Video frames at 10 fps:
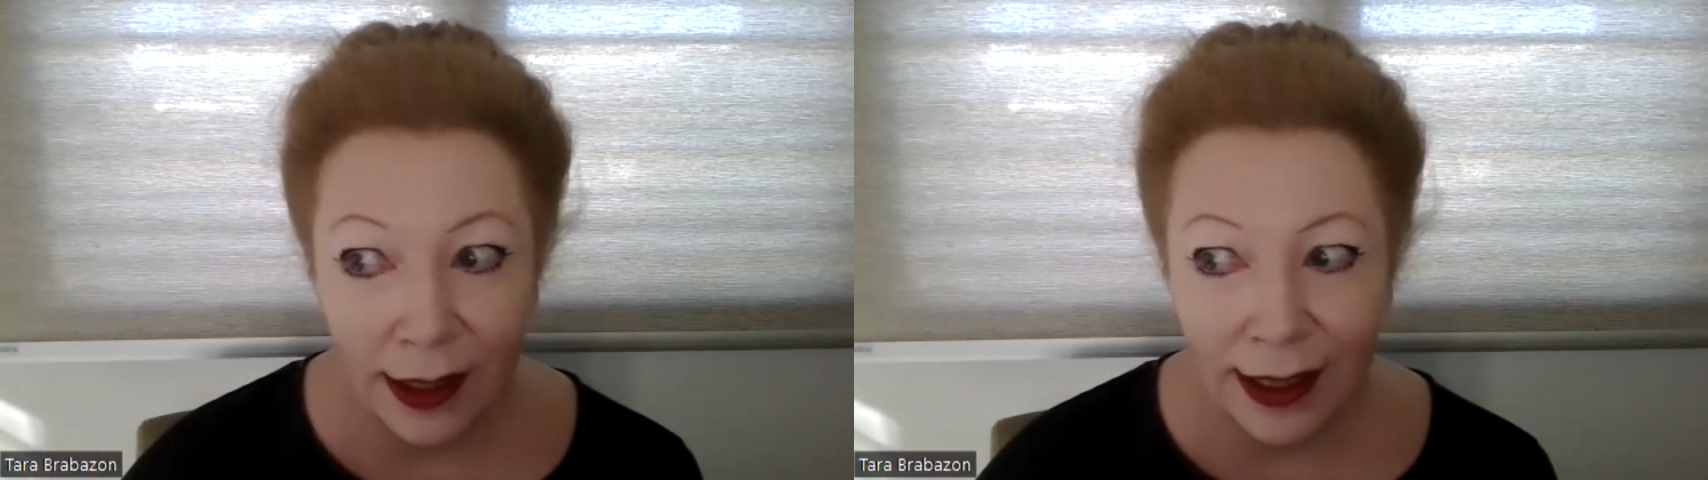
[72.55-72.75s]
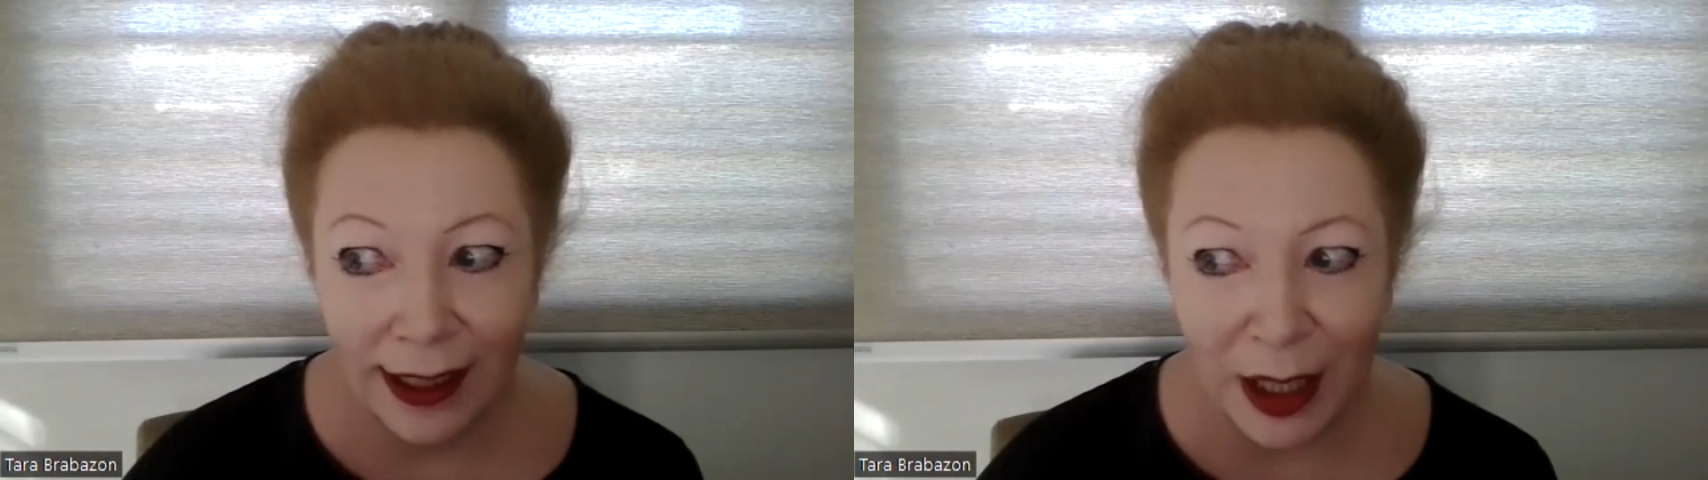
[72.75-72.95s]

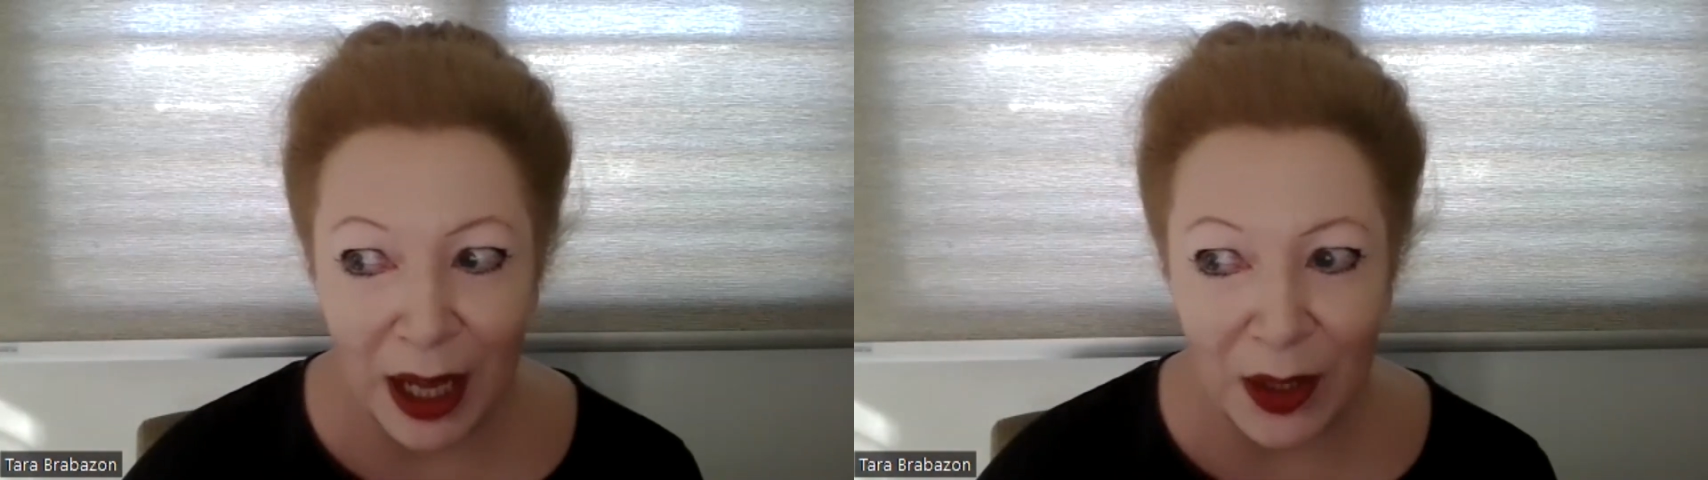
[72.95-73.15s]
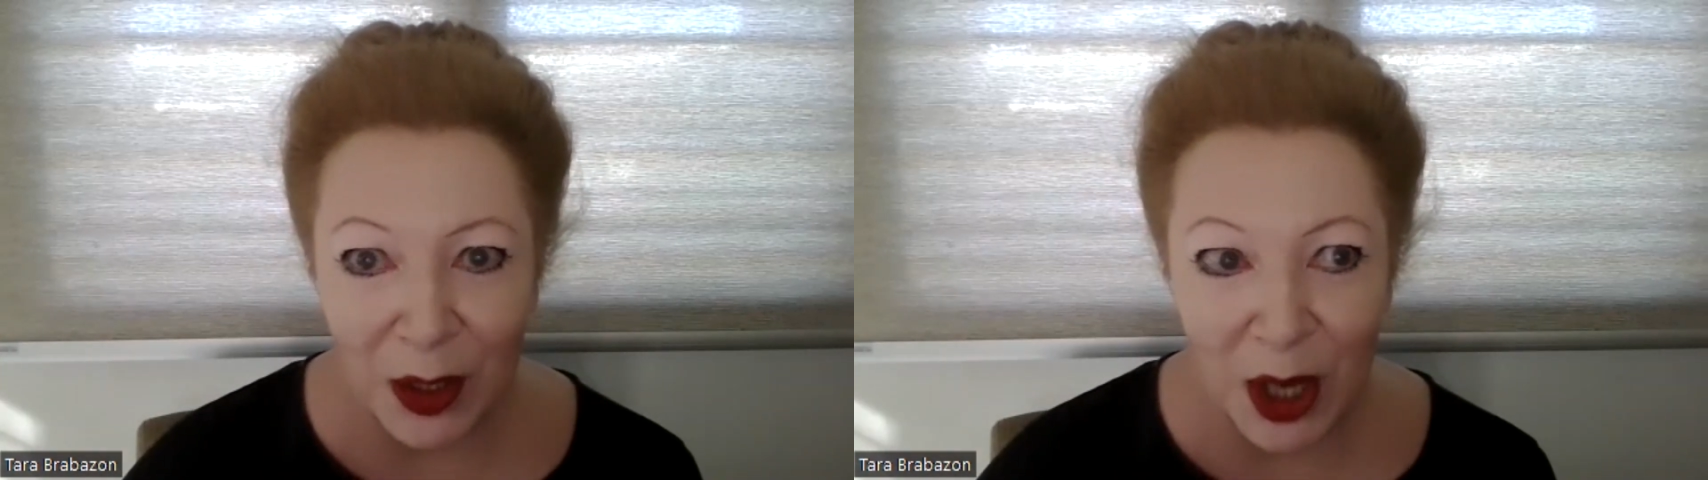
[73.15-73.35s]
in
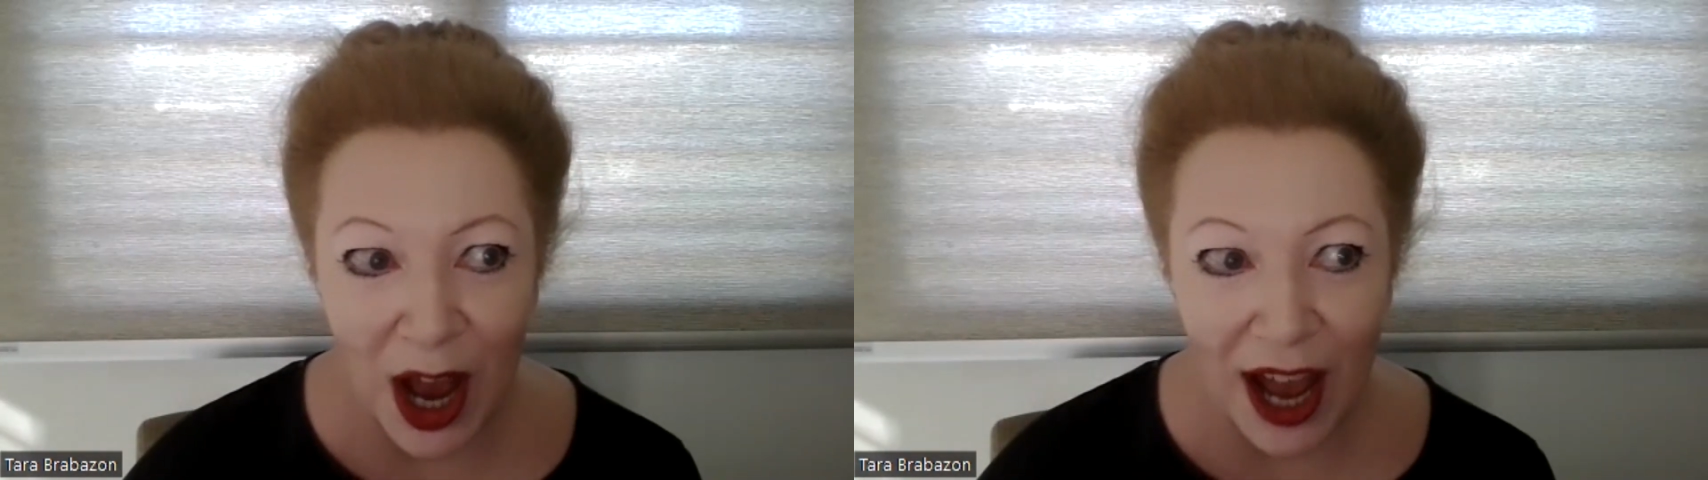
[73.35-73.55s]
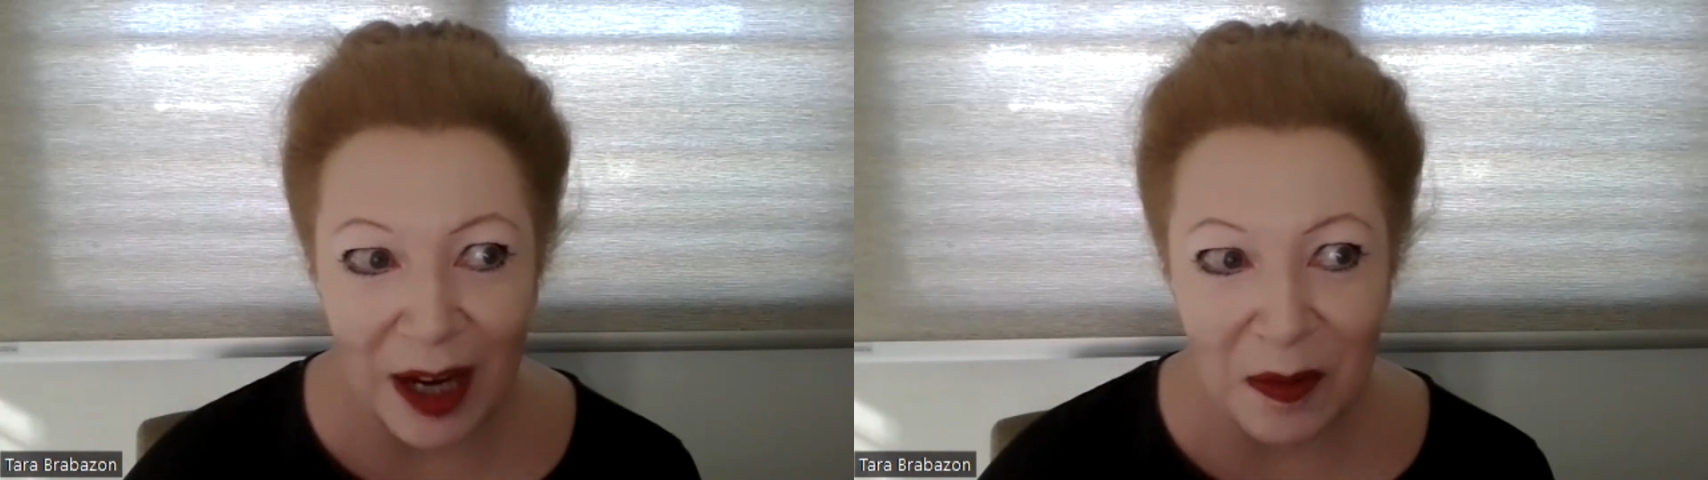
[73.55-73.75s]
another
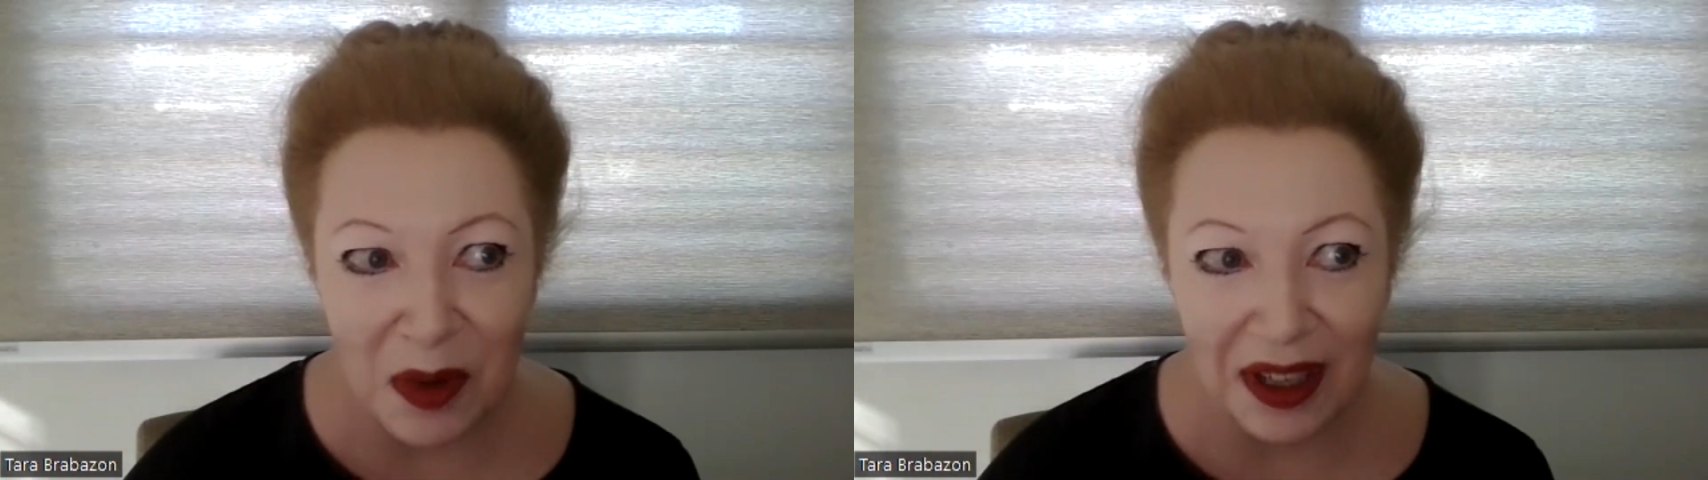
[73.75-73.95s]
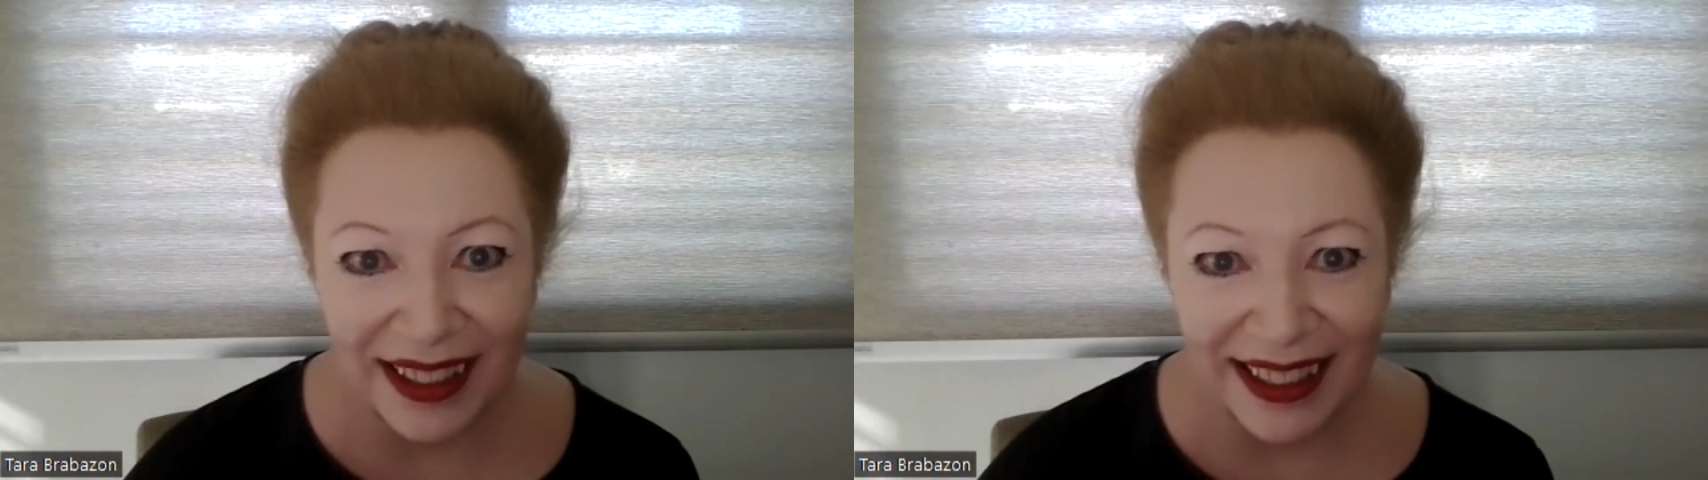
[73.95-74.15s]
time